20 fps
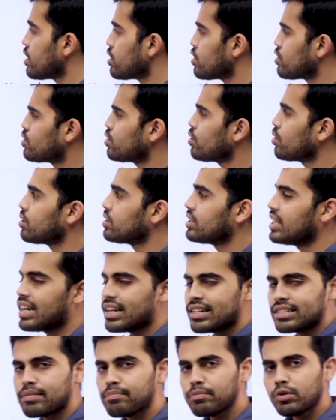So there
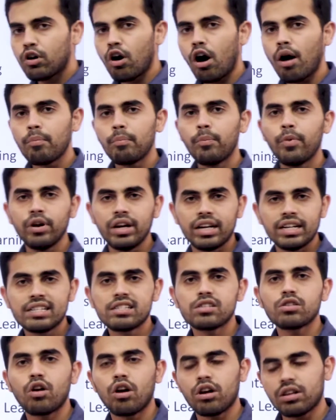are some
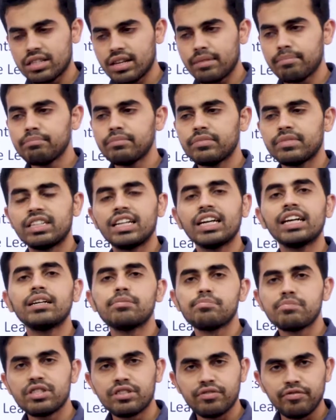components or some
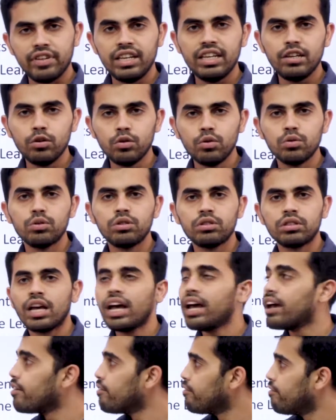terms we use
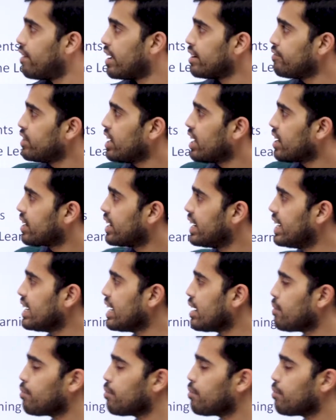when we are reading